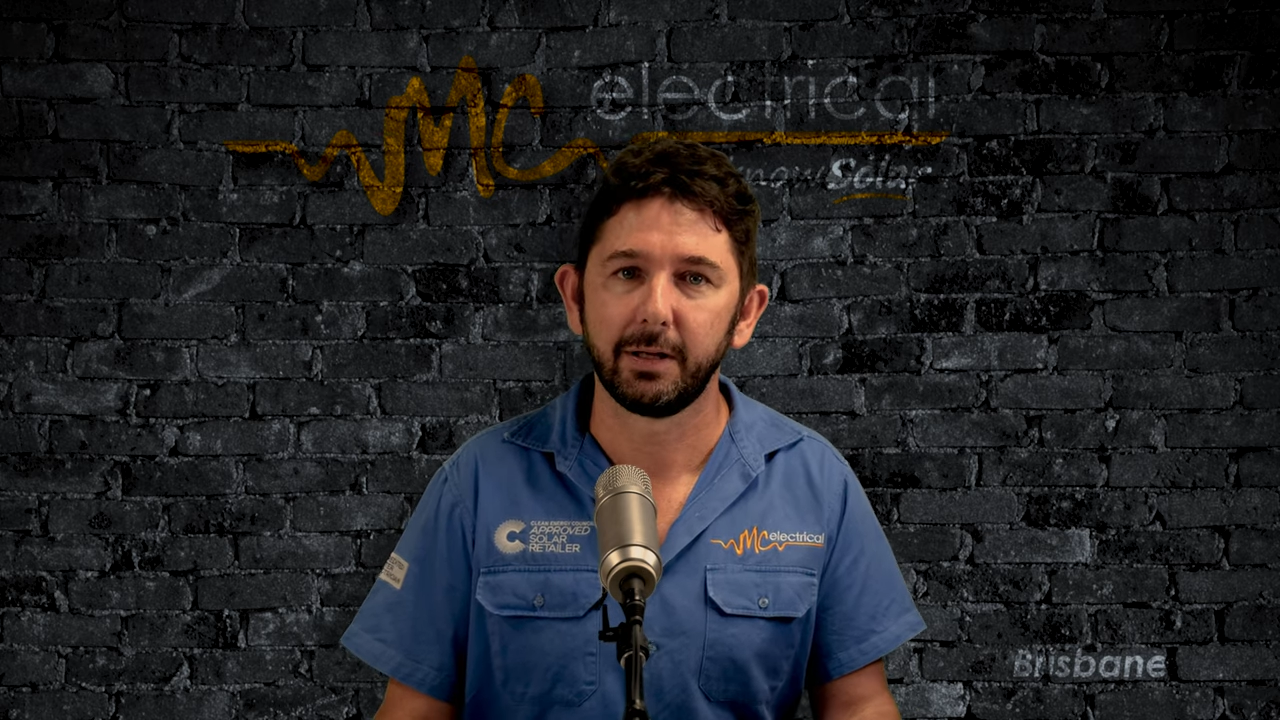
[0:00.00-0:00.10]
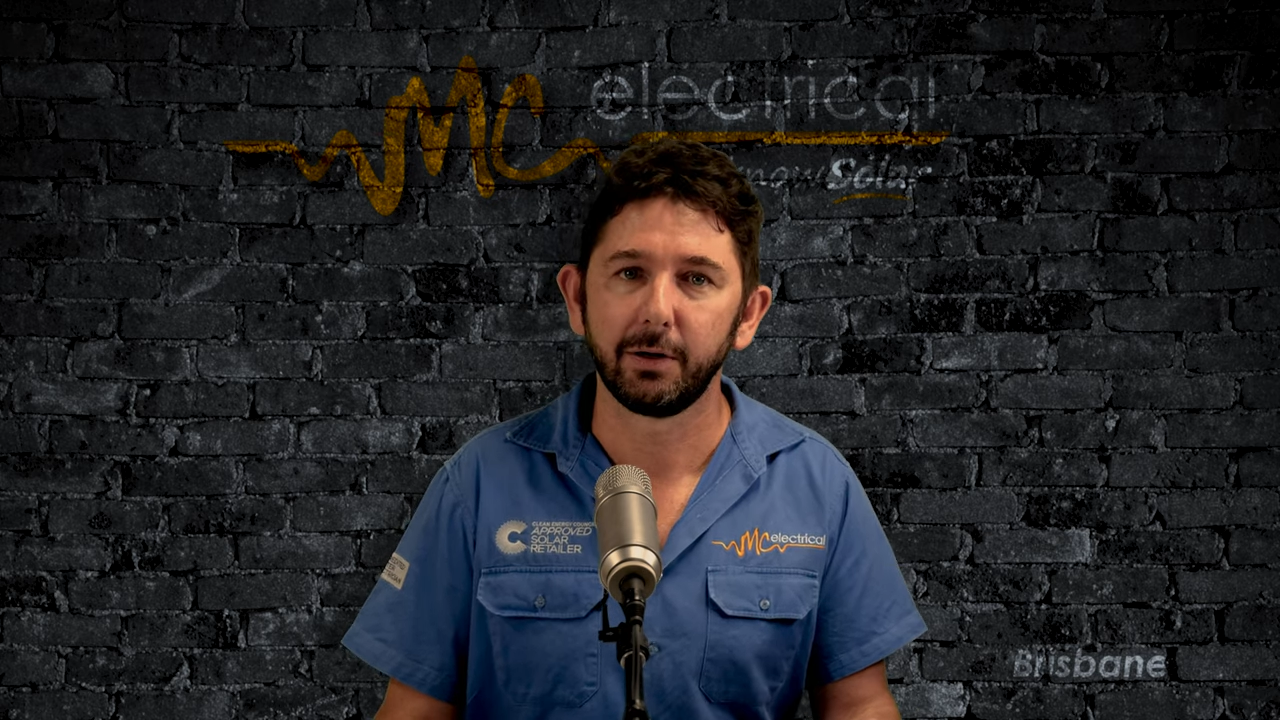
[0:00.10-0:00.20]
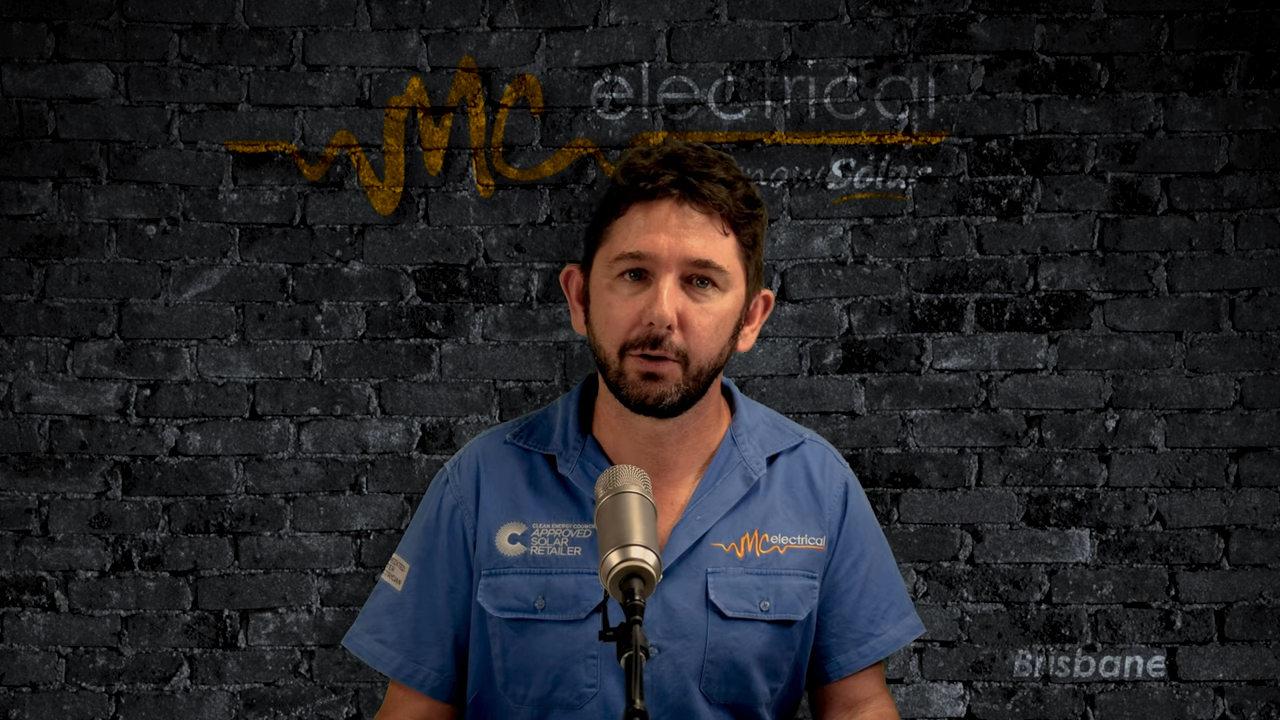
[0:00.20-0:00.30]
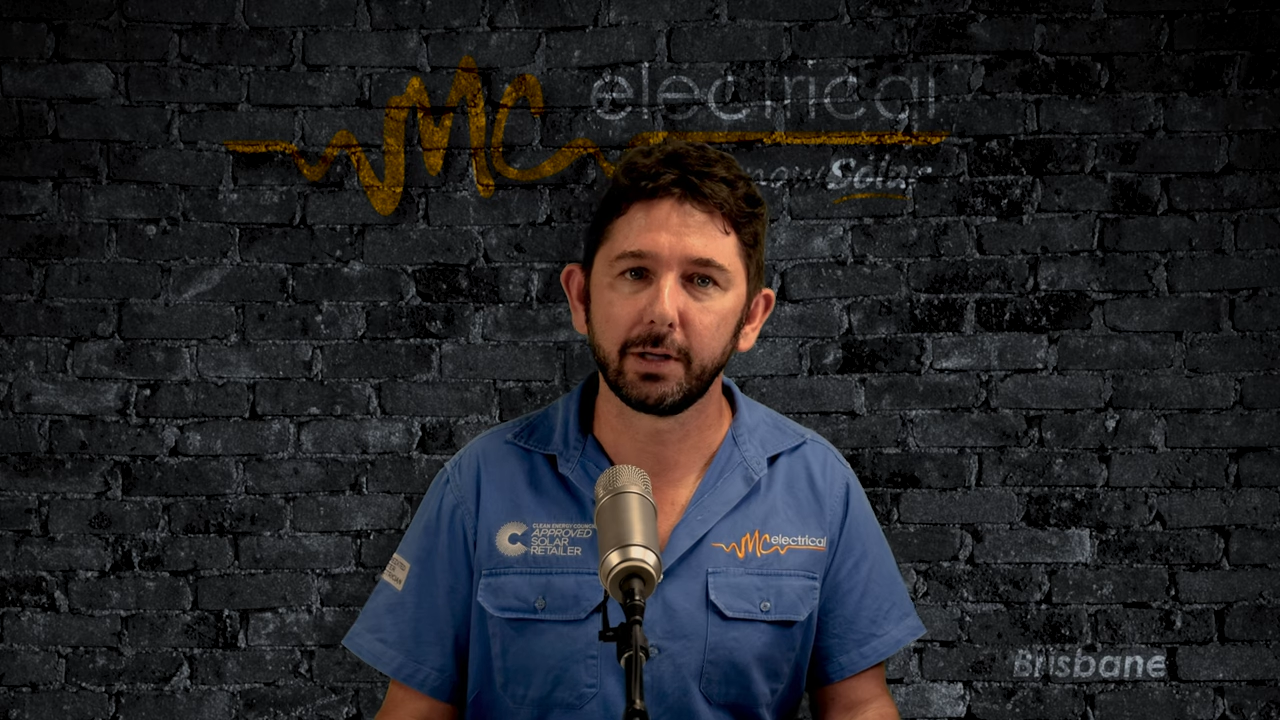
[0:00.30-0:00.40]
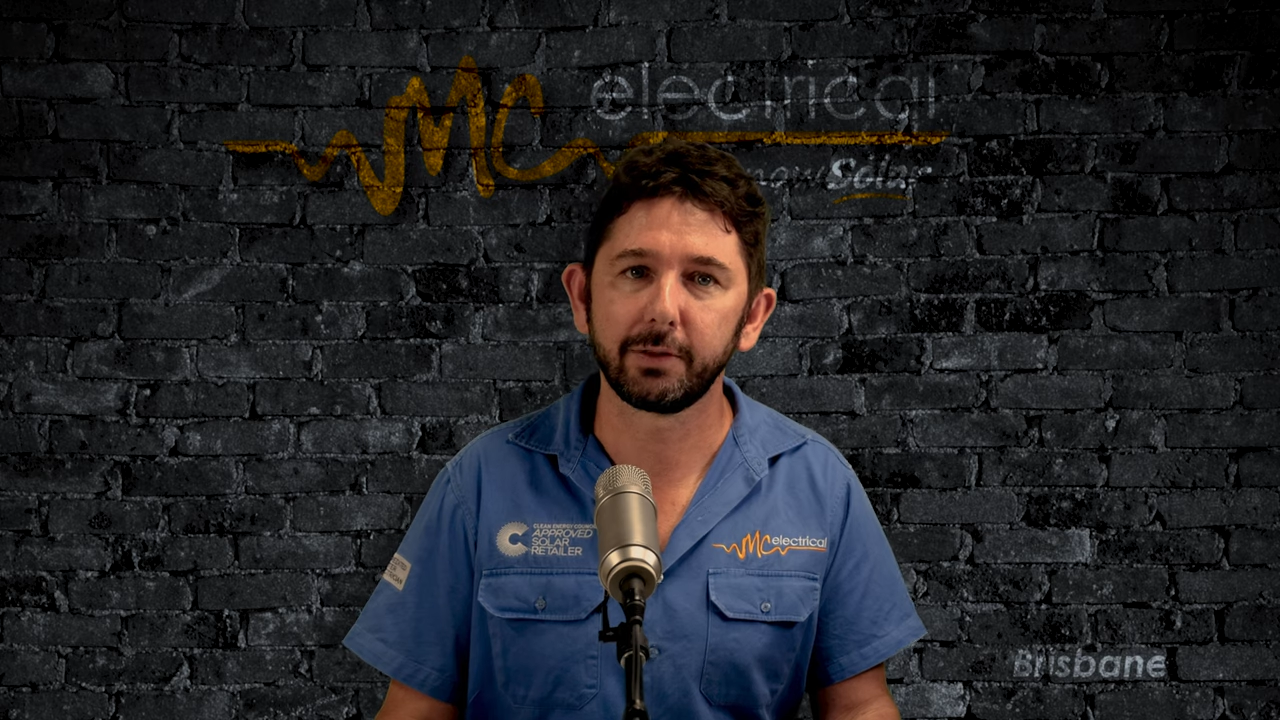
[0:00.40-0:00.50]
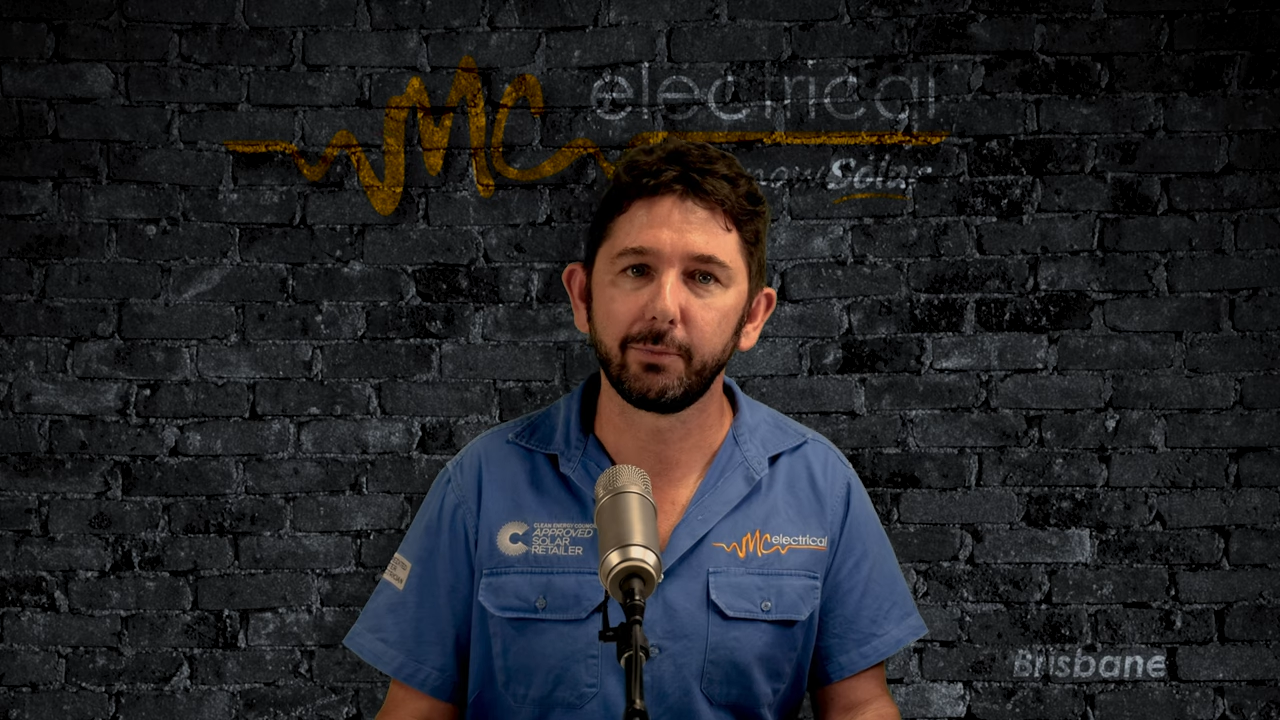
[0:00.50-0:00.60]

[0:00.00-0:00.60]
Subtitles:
Look at the